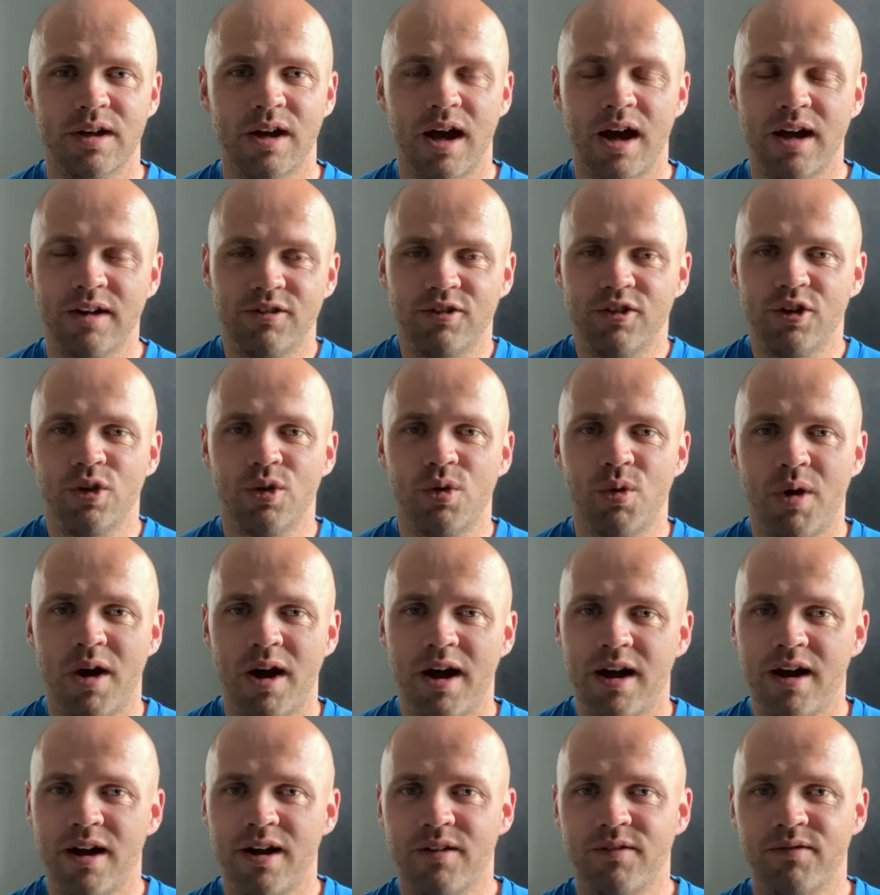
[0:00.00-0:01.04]
I'd still go
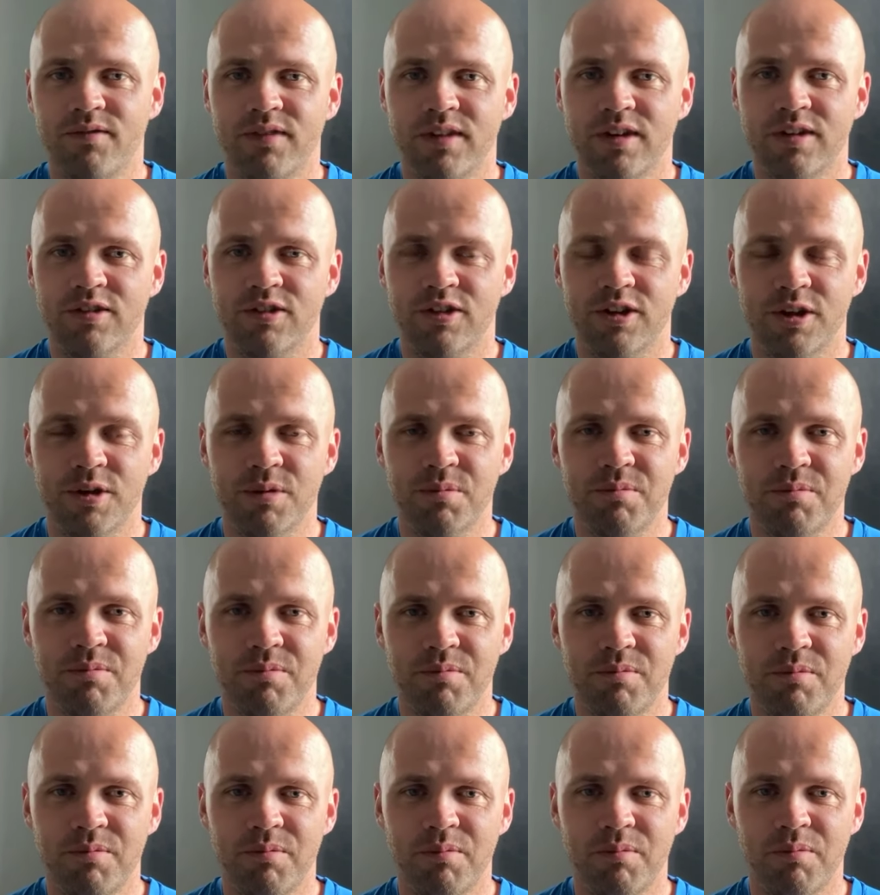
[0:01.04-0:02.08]
out and see them,
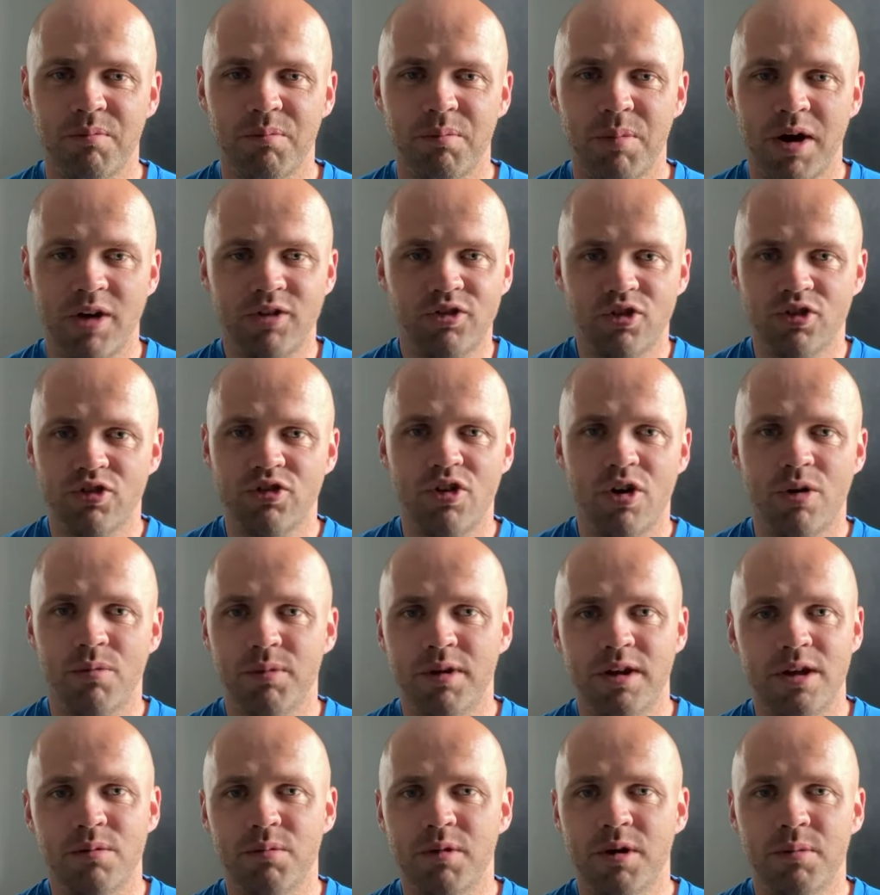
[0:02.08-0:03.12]
but I'd just not
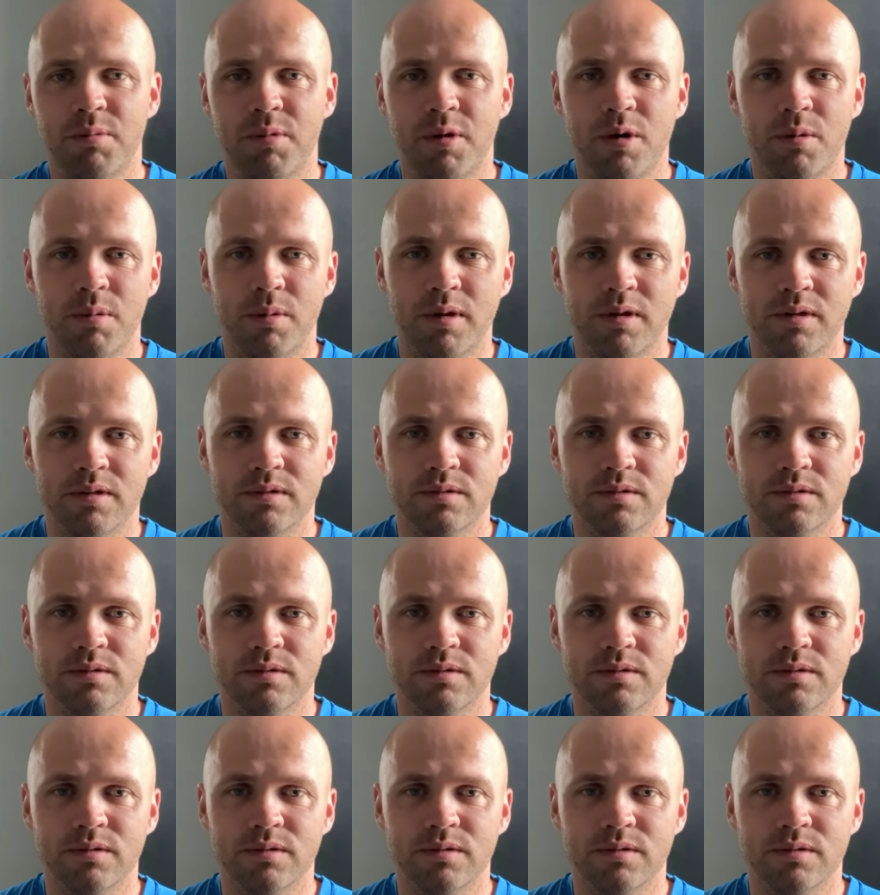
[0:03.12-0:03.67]
meet them in a pub.